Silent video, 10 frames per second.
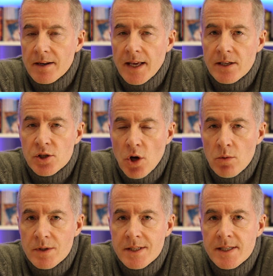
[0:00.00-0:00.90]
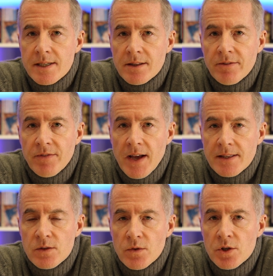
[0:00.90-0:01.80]
Like, don't sit on the
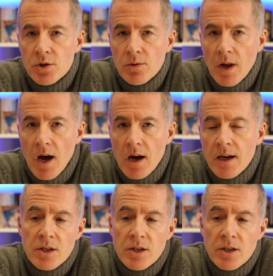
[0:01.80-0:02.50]
fence for too long.